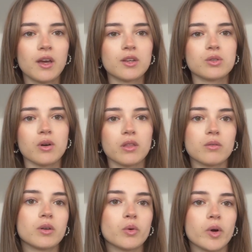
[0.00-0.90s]
so I threw
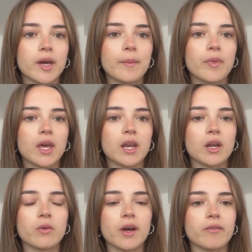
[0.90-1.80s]
it away and I
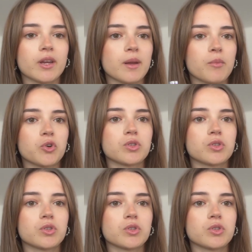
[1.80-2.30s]
don't have it anymore.